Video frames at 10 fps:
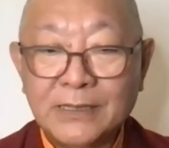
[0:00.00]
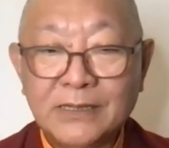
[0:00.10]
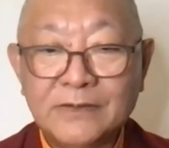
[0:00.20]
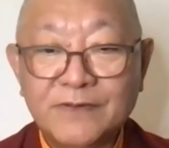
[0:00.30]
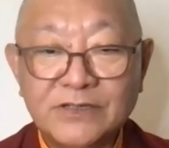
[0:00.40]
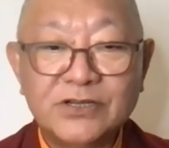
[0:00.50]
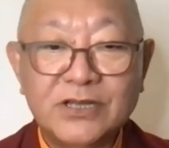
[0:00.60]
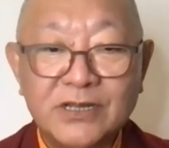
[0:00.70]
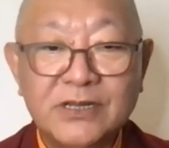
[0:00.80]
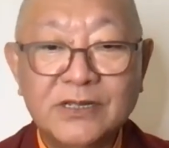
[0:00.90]
in
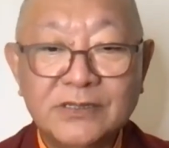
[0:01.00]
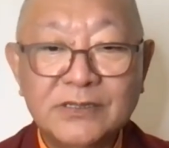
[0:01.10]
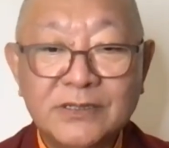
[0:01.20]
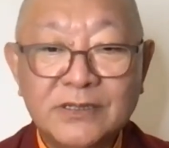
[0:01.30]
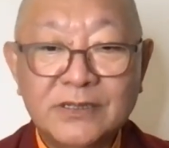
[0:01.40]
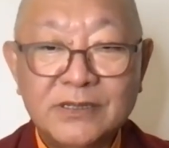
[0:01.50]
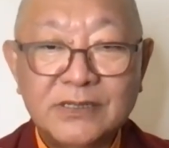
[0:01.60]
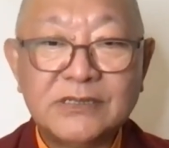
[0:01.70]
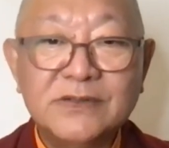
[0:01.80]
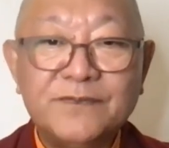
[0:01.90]
Vajrayana,
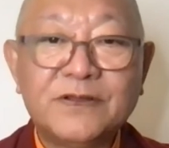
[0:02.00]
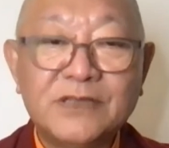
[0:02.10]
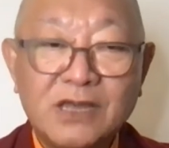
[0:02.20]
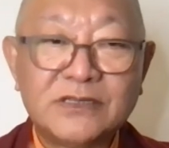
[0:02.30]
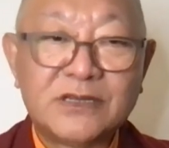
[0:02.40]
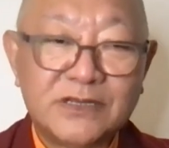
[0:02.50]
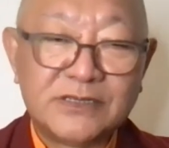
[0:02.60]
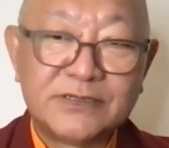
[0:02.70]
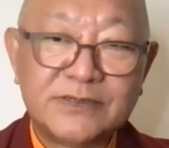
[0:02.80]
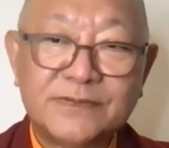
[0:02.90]
there are different
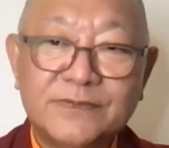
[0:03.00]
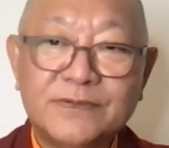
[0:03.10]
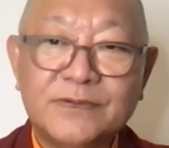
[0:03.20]
tantras,